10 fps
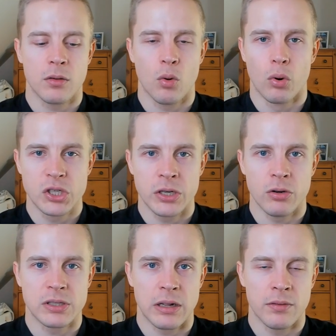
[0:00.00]
gorging
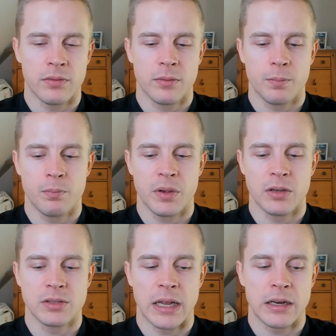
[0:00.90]
yourself
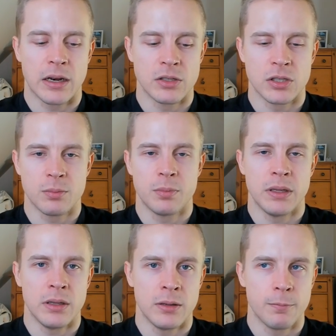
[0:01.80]
because that can just
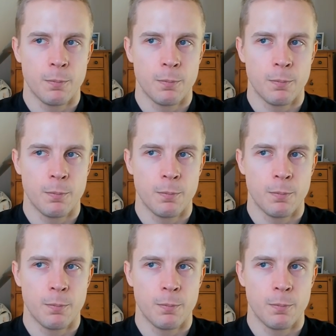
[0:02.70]
be